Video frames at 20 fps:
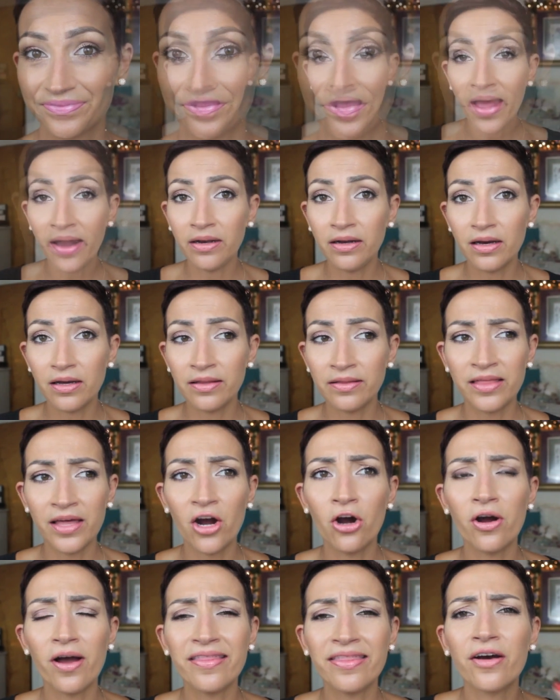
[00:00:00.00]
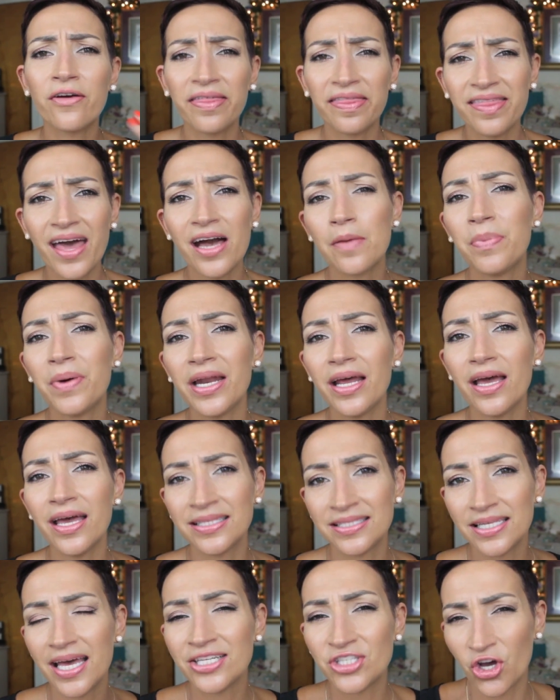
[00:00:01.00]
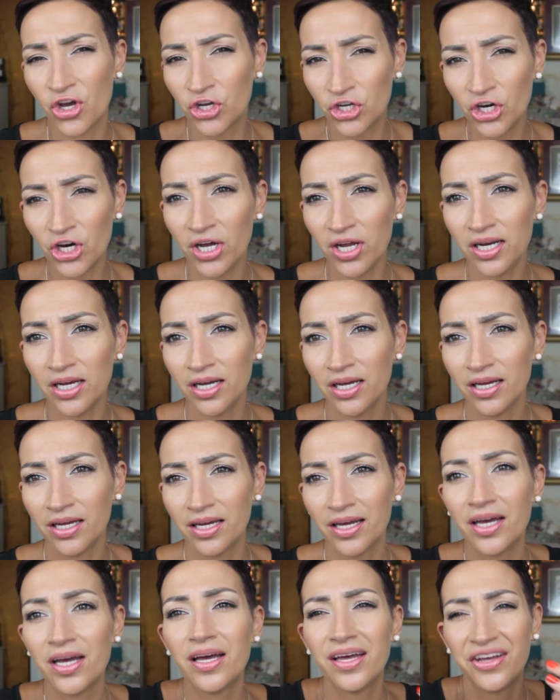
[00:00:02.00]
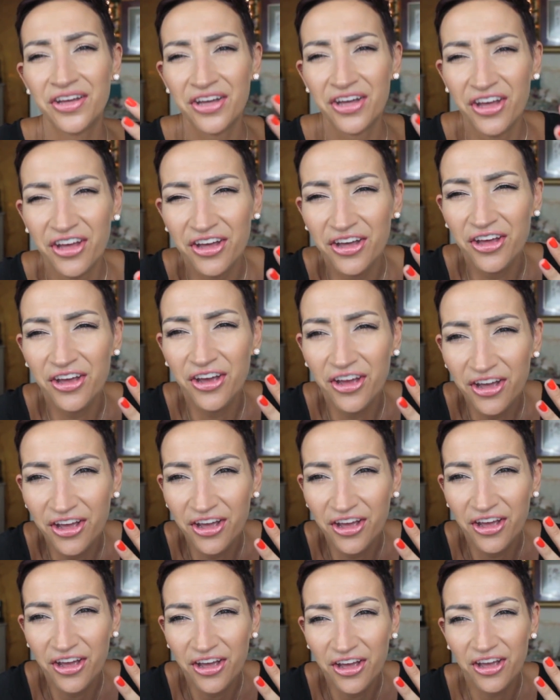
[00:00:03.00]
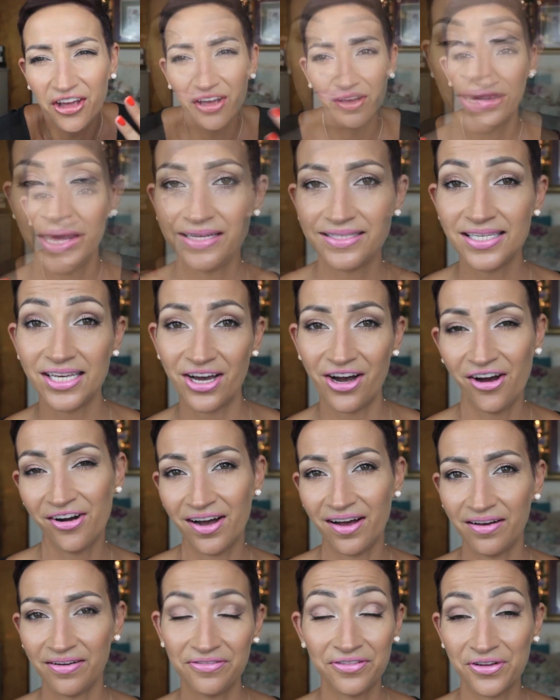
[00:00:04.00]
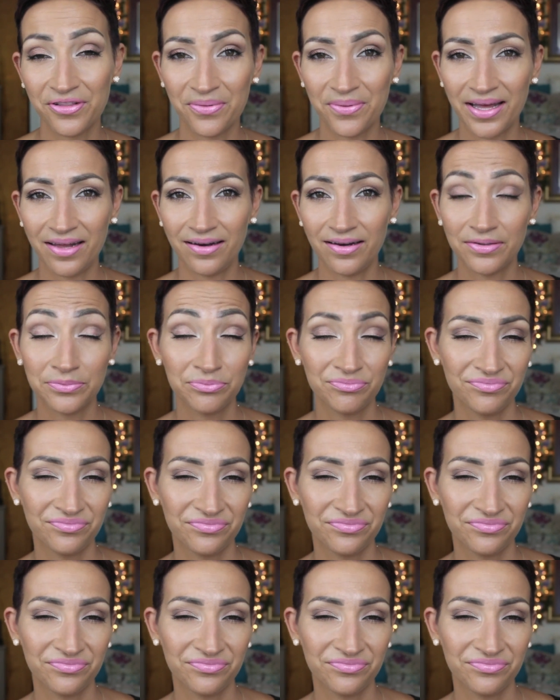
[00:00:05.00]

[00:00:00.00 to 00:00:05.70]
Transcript: And they're thick, but it's a good pink tiara for the win.